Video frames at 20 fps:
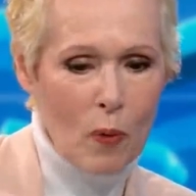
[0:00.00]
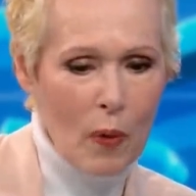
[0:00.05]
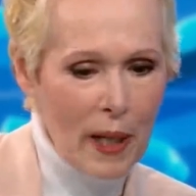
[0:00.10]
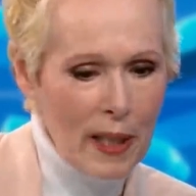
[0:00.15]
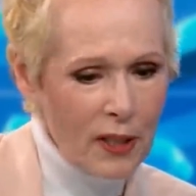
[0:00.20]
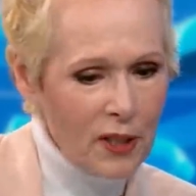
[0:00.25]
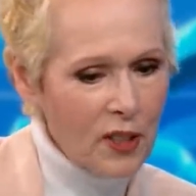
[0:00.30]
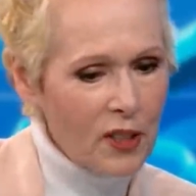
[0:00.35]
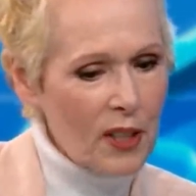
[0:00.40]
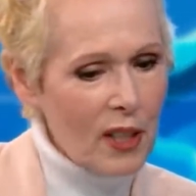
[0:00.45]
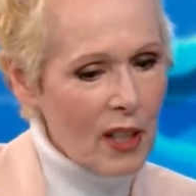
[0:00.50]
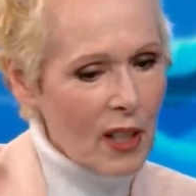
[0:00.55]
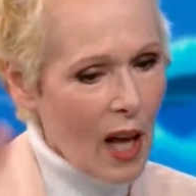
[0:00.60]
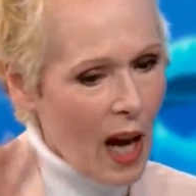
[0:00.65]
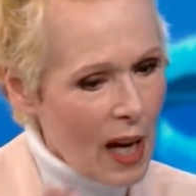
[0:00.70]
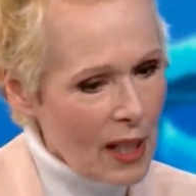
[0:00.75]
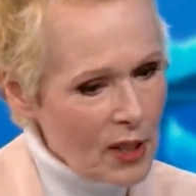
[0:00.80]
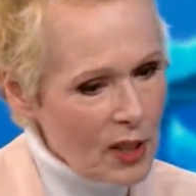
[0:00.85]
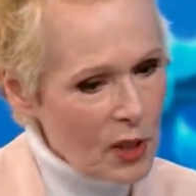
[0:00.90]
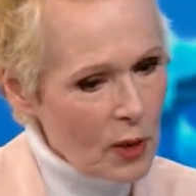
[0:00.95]
went to the
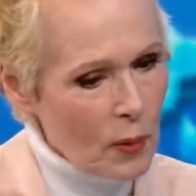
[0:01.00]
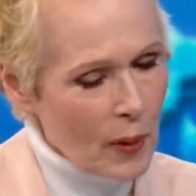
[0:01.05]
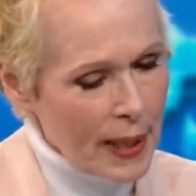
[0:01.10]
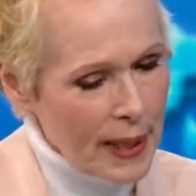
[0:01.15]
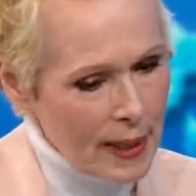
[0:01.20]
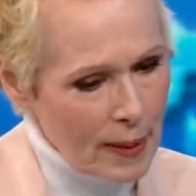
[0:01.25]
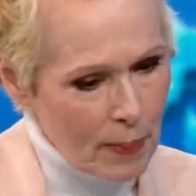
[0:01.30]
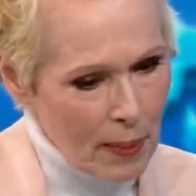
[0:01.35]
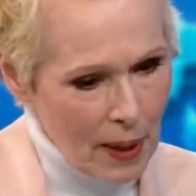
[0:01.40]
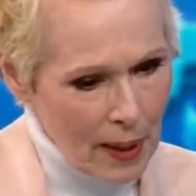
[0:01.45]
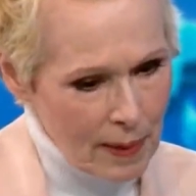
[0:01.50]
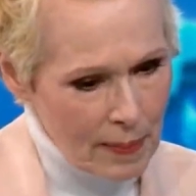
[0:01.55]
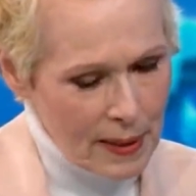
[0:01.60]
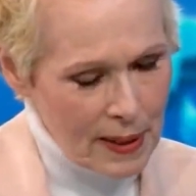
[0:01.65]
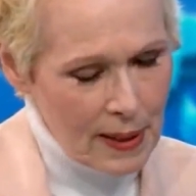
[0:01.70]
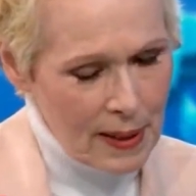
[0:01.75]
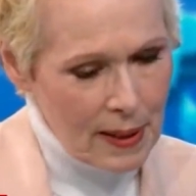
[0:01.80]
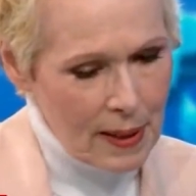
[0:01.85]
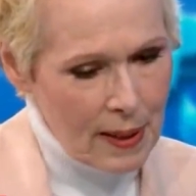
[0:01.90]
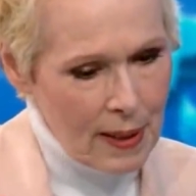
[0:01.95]
lingerie
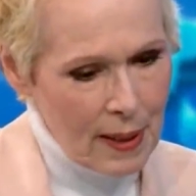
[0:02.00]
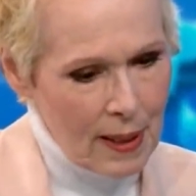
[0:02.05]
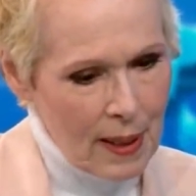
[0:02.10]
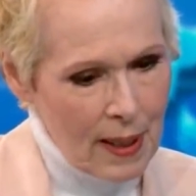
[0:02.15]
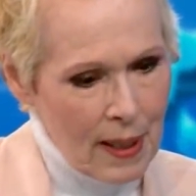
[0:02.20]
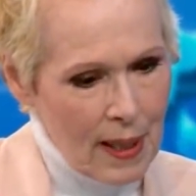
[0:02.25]
department.